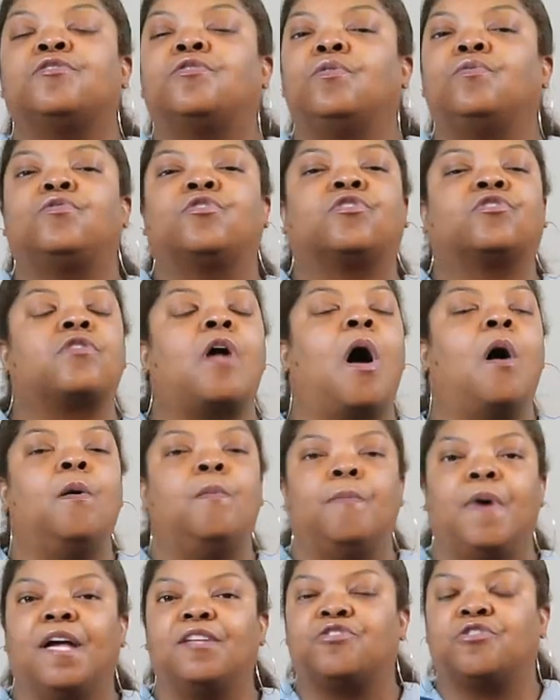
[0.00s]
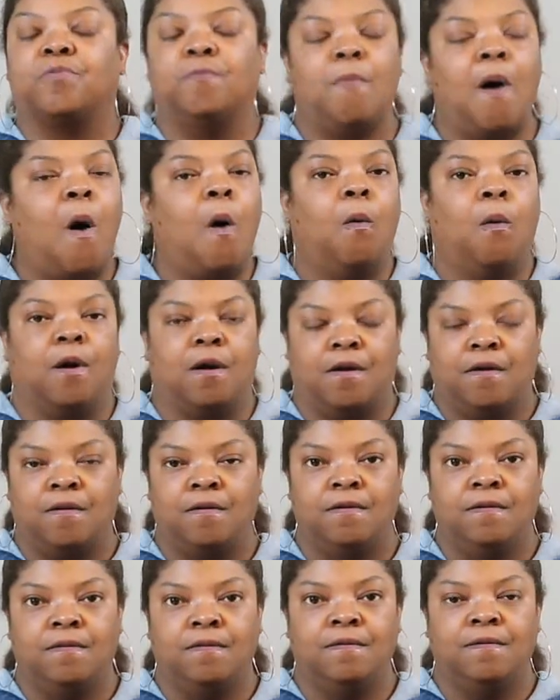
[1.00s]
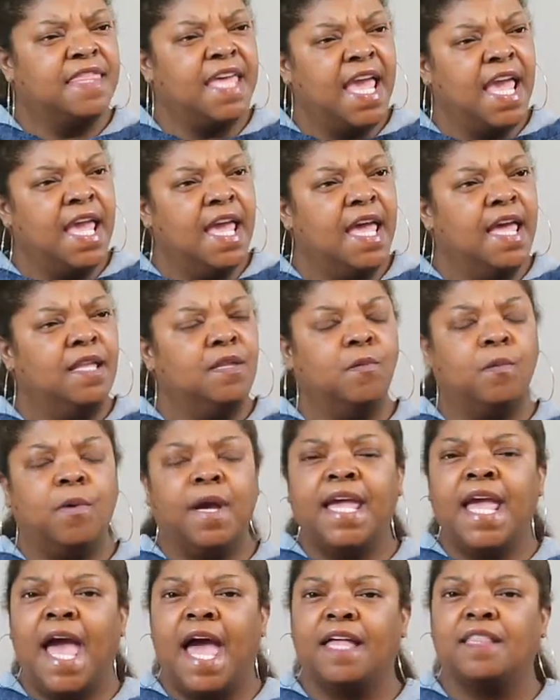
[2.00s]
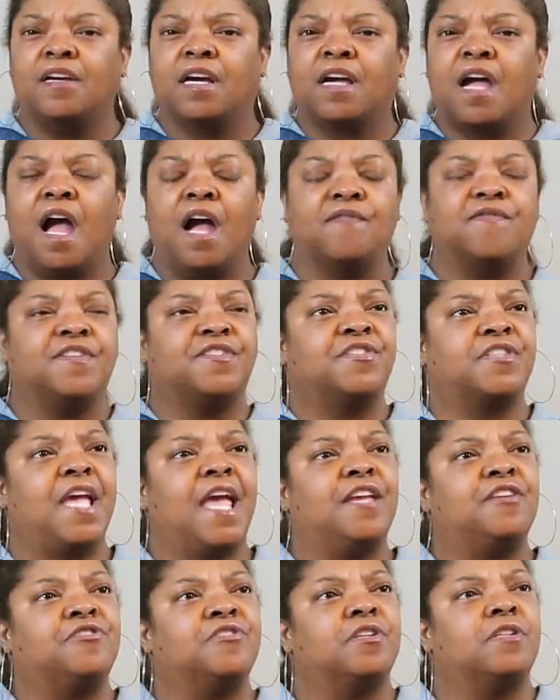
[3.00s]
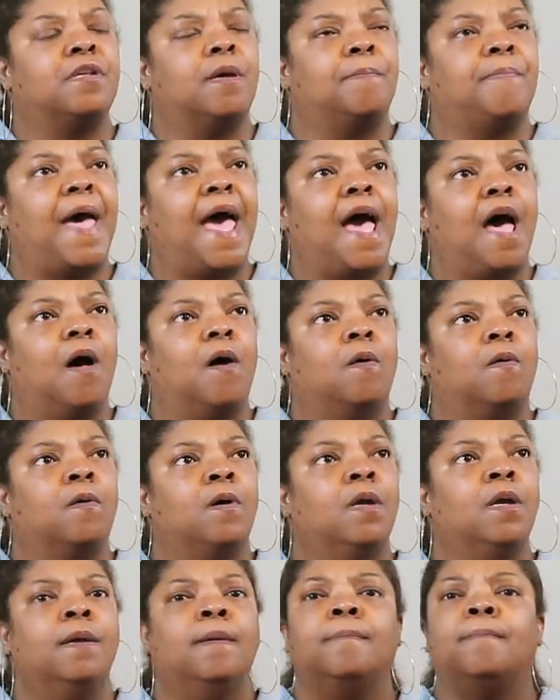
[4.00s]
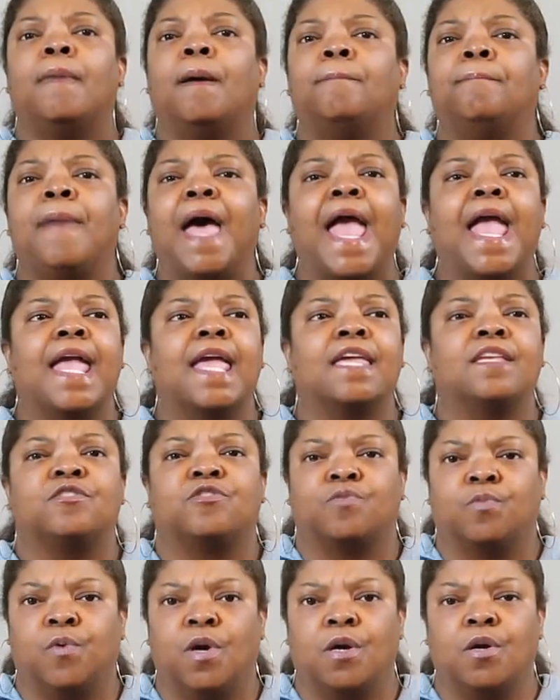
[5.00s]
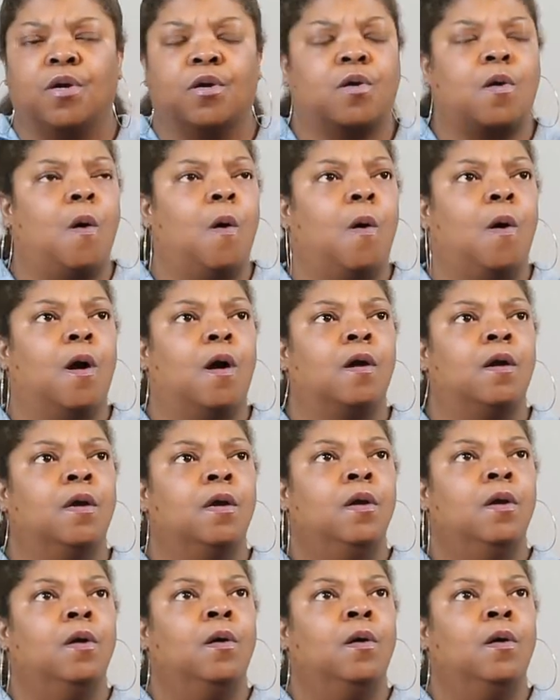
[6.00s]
can do so much more. And then we had a conversation about a man's work, or